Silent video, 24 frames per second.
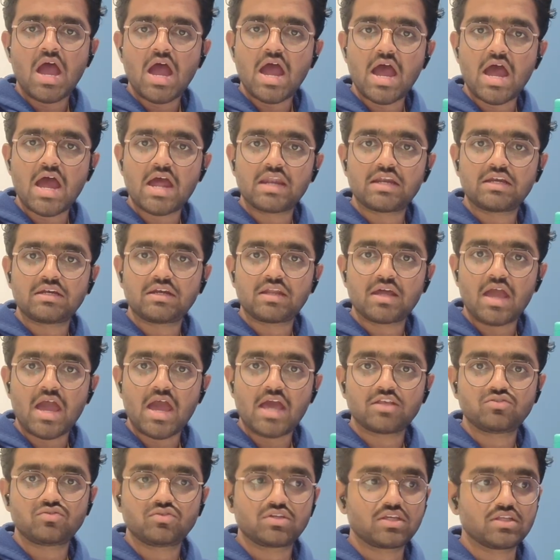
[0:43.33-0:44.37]
And
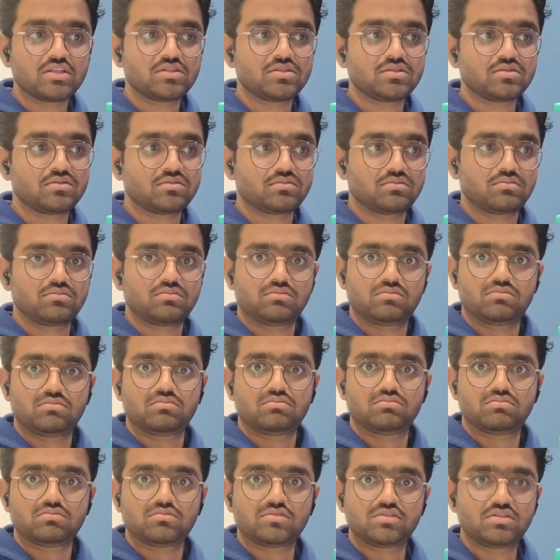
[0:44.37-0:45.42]
as you can
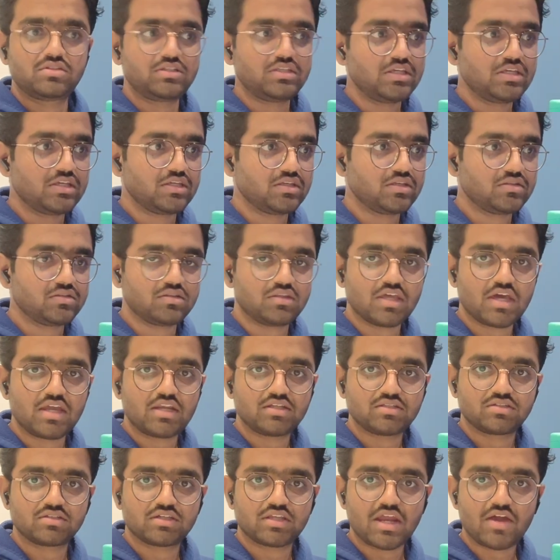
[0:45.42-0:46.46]
see, there
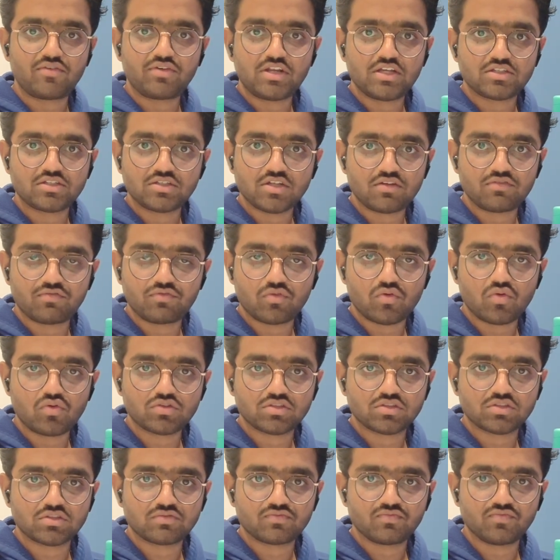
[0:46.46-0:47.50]
is gravitational
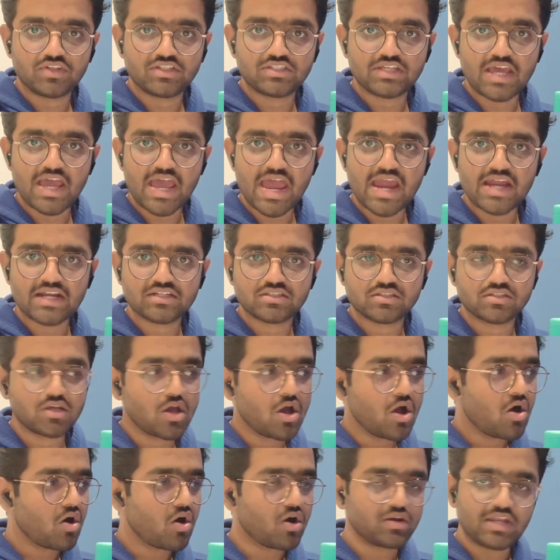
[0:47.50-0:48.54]
force which acts
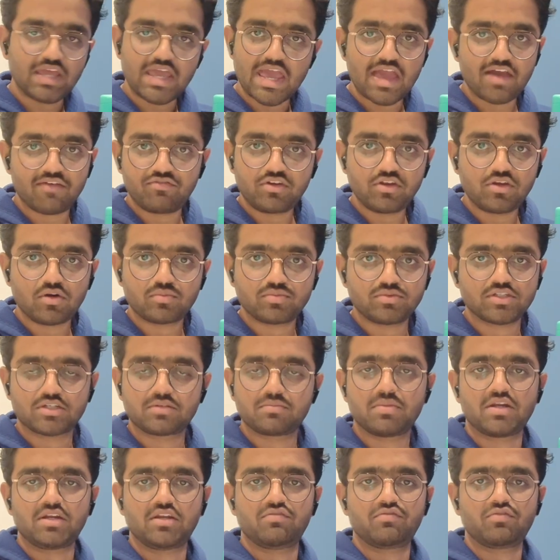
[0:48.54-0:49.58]
on every object
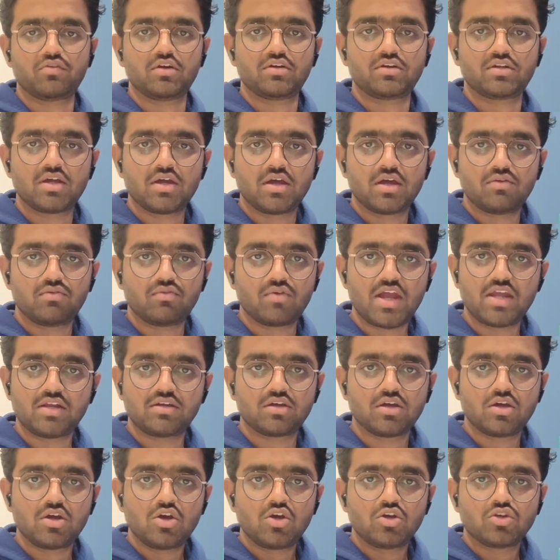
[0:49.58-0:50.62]
by default,
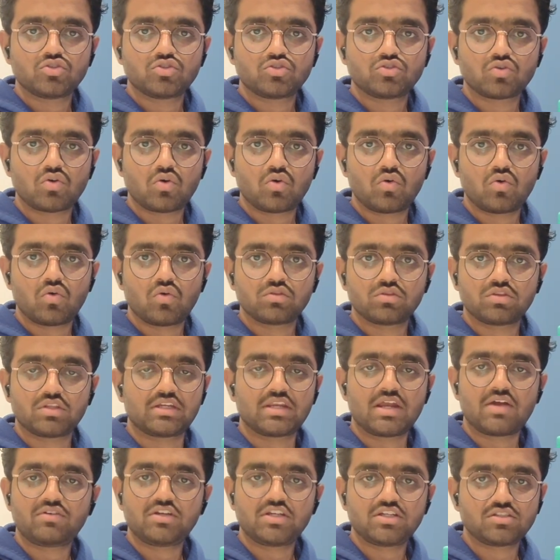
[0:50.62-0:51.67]
right? So the
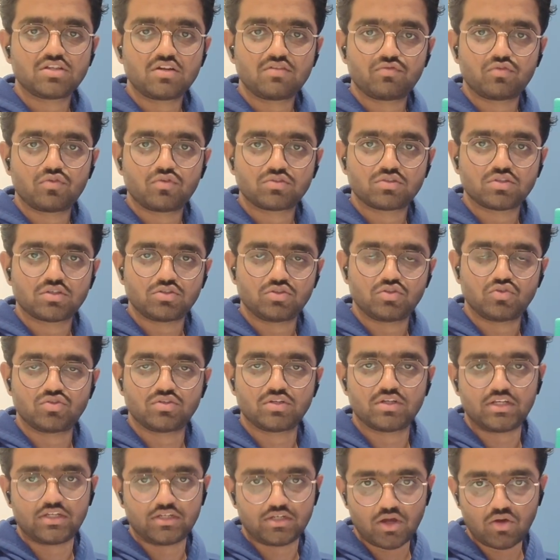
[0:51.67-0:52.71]
gravitational force is
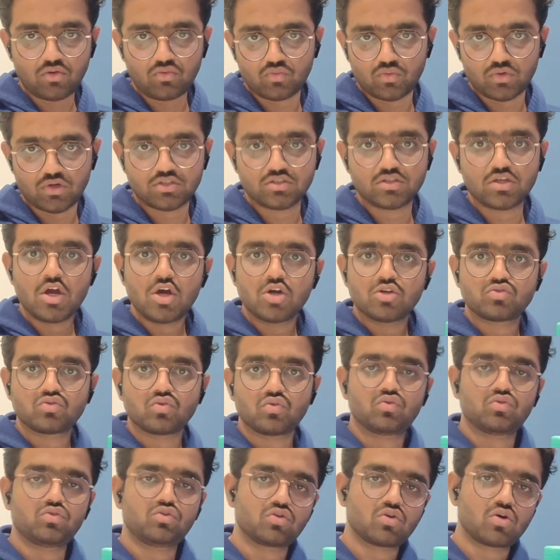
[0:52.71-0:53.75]
usually downwards.
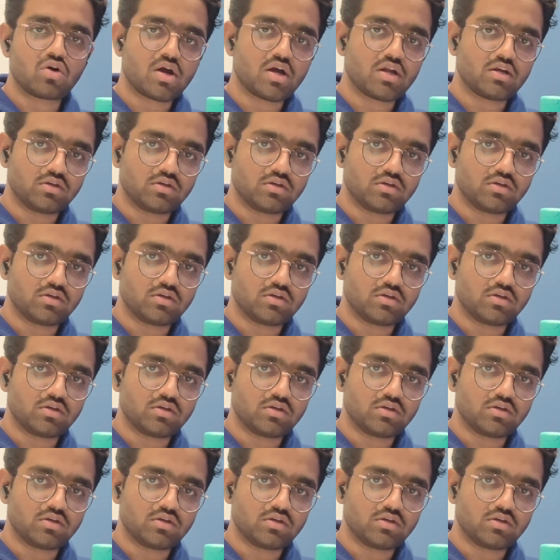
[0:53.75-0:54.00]
So draw